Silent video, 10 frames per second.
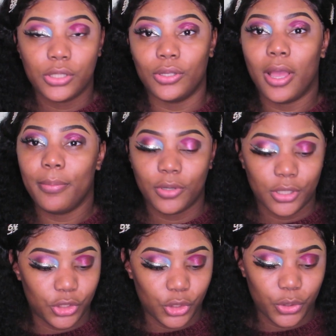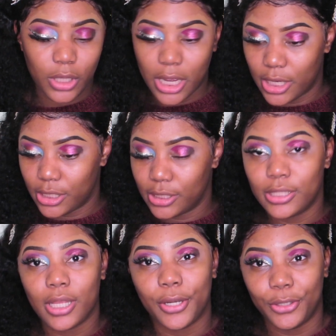so I'm gonna show you guys
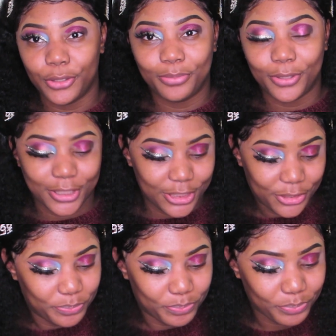the new blush.